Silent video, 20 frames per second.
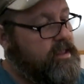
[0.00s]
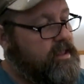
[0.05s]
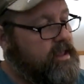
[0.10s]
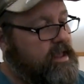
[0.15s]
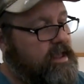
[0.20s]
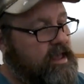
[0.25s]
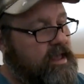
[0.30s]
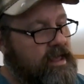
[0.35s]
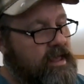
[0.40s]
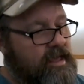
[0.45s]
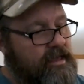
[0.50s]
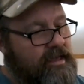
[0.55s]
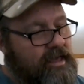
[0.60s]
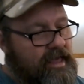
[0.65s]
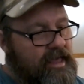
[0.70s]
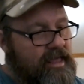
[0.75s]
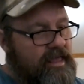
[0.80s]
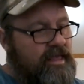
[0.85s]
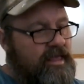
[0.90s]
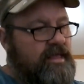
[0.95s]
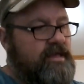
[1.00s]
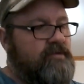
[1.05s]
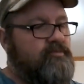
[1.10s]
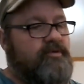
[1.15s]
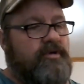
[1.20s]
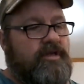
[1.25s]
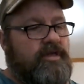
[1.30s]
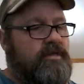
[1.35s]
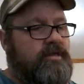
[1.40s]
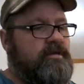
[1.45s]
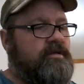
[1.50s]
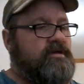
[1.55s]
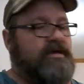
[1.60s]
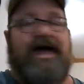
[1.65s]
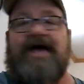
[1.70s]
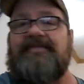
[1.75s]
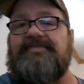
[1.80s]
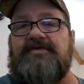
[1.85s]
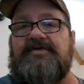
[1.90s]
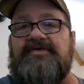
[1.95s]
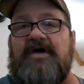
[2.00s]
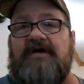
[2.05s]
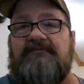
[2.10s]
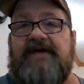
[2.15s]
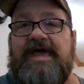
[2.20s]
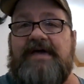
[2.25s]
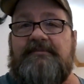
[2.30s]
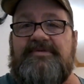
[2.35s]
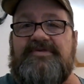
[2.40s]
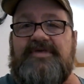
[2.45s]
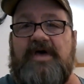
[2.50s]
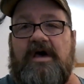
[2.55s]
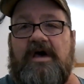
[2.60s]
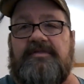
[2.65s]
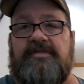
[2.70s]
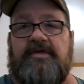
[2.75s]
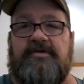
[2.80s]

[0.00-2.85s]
got this off Amazon.